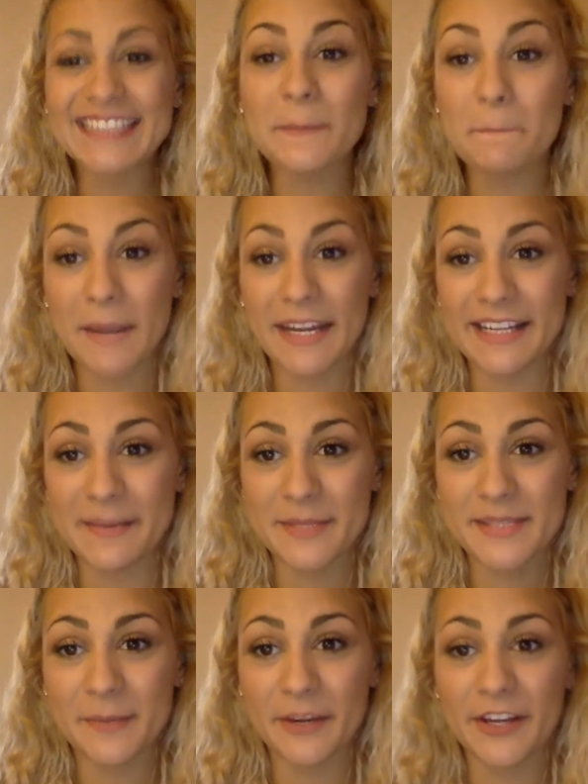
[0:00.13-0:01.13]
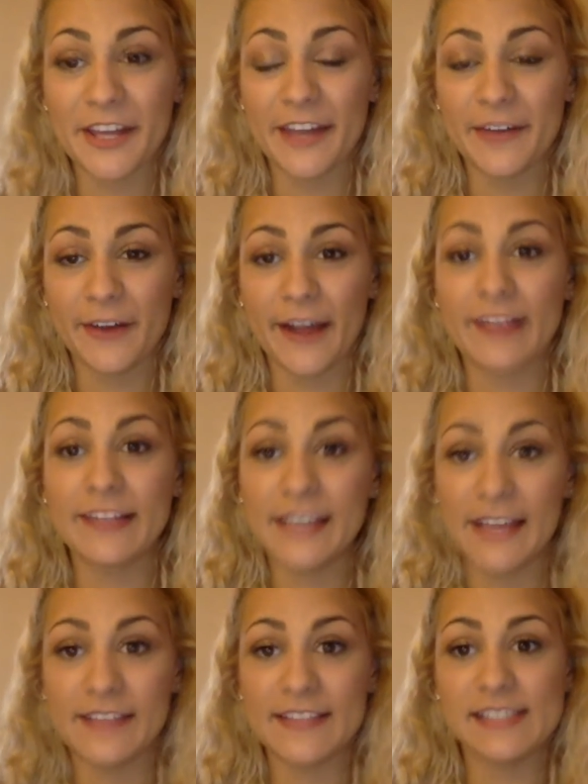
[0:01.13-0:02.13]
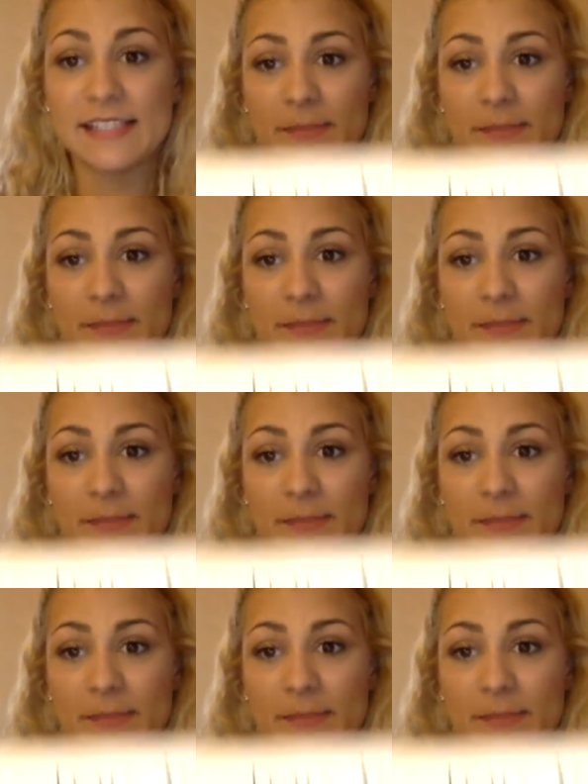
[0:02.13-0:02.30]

My name is Mary Kate Crowley, and this